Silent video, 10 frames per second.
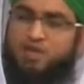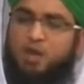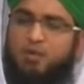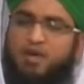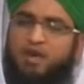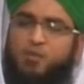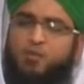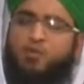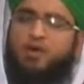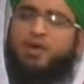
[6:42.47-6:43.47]
Sahaba
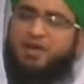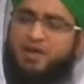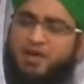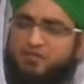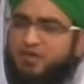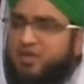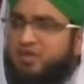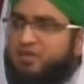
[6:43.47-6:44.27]
Ikram were ever ready.